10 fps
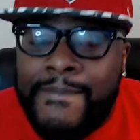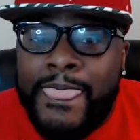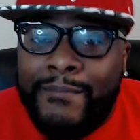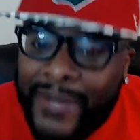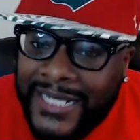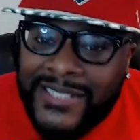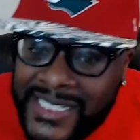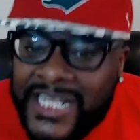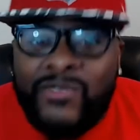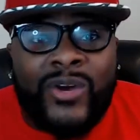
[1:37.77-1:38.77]
paint the city
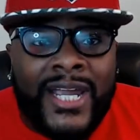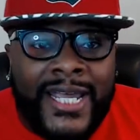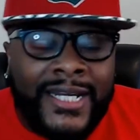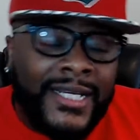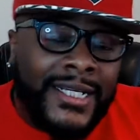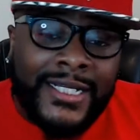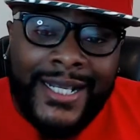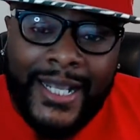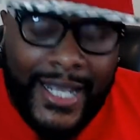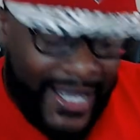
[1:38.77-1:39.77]
red,
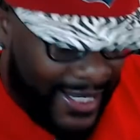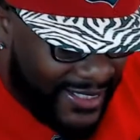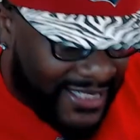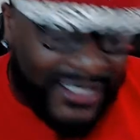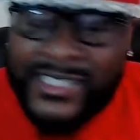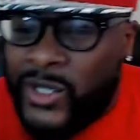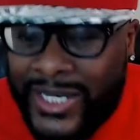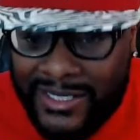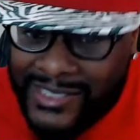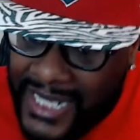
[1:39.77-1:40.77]
and that's a
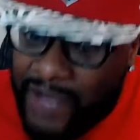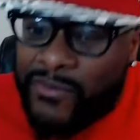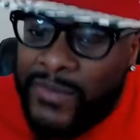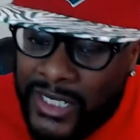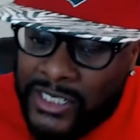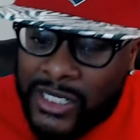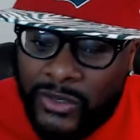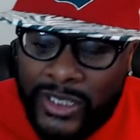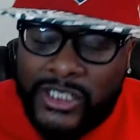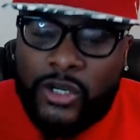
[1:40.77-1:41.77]
saying from Minnesota.
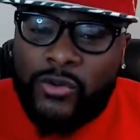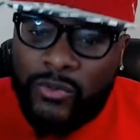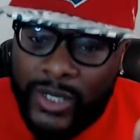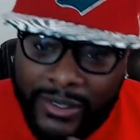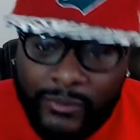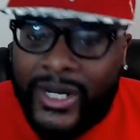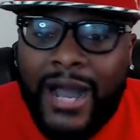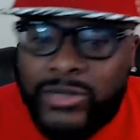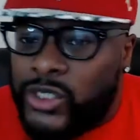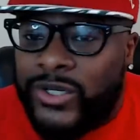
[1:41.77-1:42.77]
So what I was
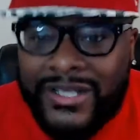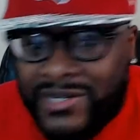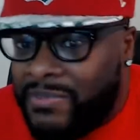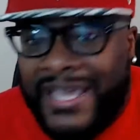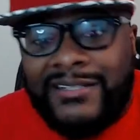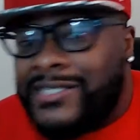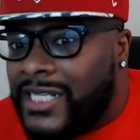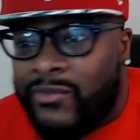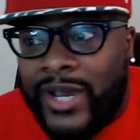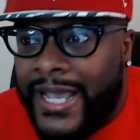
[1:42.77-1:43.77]
doing, I was painting the city
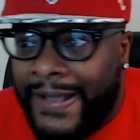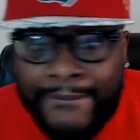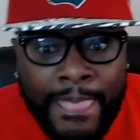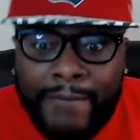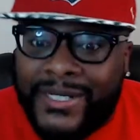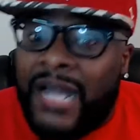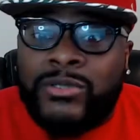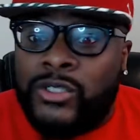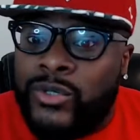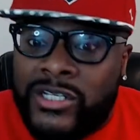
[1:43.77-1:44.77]
red, but I was
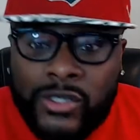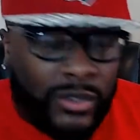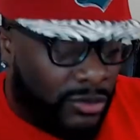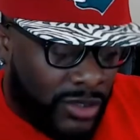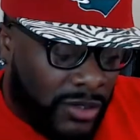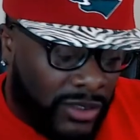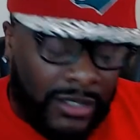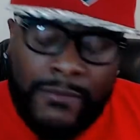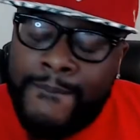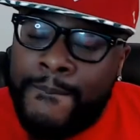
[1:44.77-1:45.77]
doing it solo dolo.
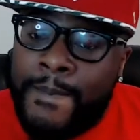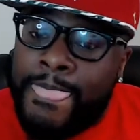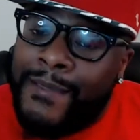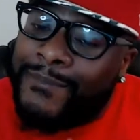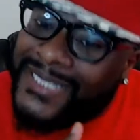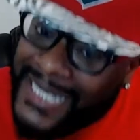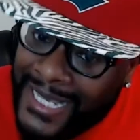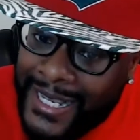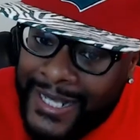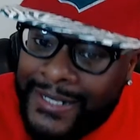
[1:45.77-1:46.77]
But
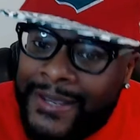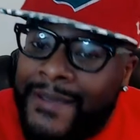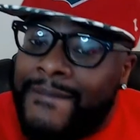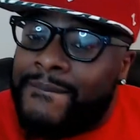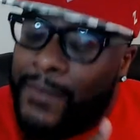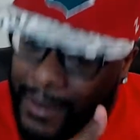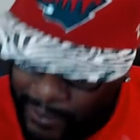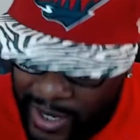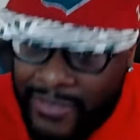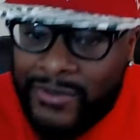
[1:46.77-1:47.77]
then when my
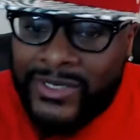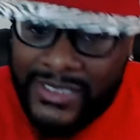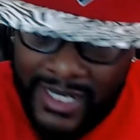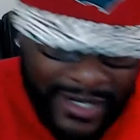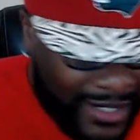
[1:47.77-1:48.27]
brother was there,